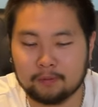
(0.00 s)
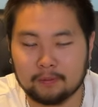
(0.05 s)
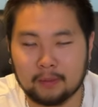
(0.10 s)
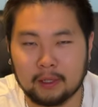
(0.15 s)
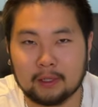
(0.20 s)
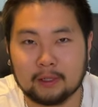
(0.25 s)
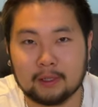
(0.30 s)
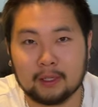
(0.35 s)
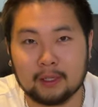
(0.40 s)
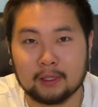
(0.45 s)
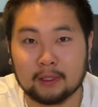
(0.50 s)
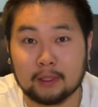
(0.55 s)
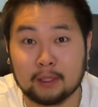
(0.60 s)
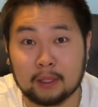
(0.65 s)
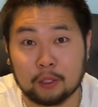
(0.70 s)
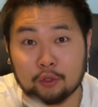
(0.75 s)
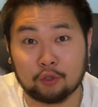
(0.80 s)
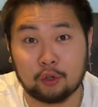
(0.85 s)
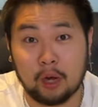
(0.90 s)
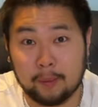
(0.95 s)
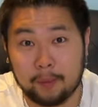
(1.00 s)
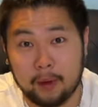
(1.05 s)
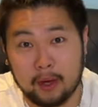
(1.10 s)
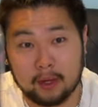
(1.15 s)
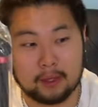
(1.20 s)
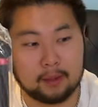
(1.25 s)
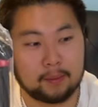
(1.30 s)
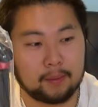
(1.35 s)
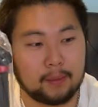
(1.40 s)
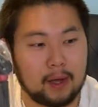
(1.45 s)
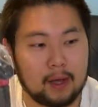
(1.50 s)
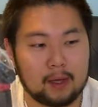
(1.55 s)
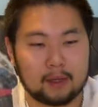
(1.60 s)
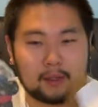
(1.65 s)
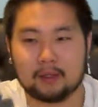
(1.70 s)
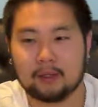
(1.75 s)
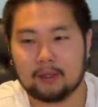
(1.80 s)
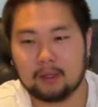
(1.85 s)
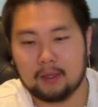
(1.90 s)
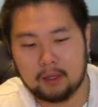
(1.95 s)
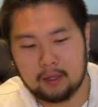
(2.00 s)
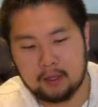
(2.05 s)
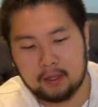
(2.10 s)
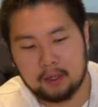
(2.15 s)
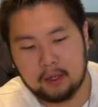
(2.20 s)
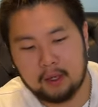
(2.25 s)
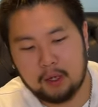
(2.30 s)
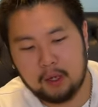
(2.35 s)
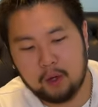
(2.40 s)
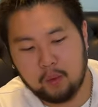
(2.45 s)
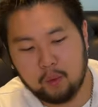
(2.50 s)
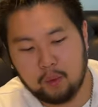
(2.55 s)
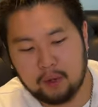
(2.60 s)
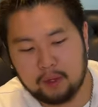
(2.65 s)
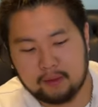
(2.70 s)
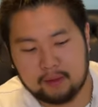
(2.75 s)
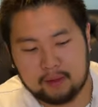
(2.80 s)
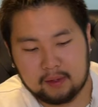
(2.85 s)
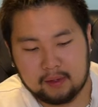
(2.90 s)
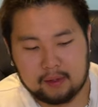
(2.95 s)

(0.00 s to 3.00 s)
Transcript: It's just the tripod in the box with,